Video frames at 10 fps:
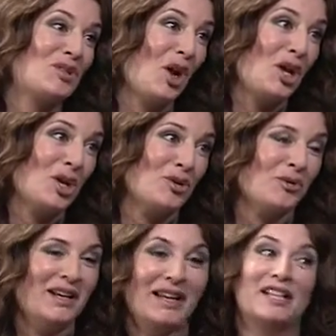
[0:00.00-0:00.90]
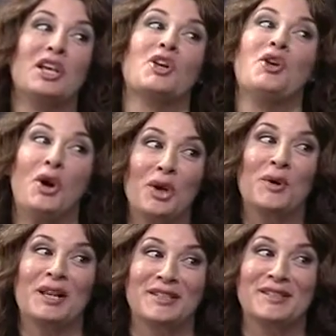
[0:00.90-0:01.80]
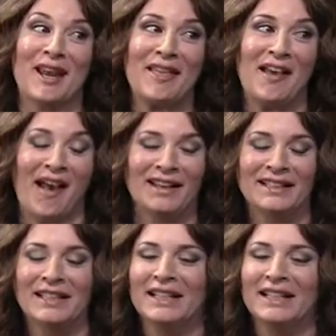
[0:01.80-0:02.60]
saw you because I knew you were going to say that.